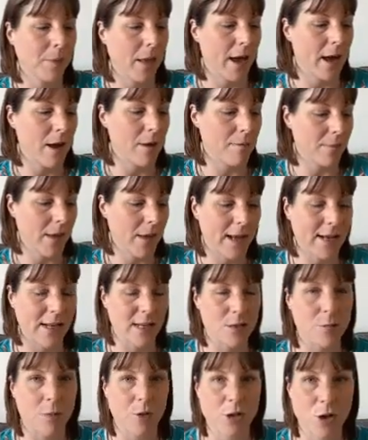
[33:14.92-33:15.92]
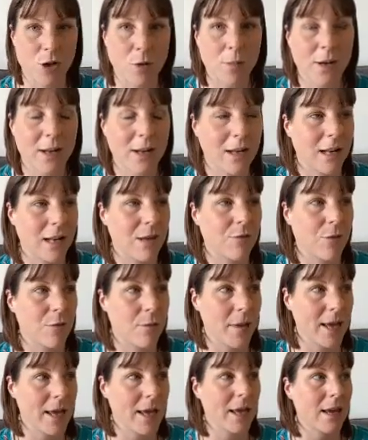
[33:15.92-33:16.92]
And it's predominantly for
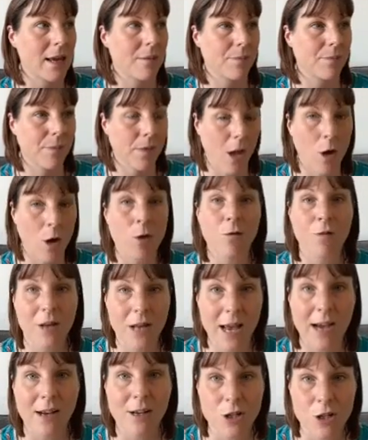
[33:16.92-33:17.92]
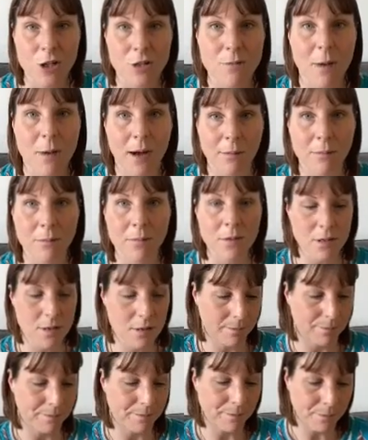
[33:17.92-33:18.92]
me overly anxious mums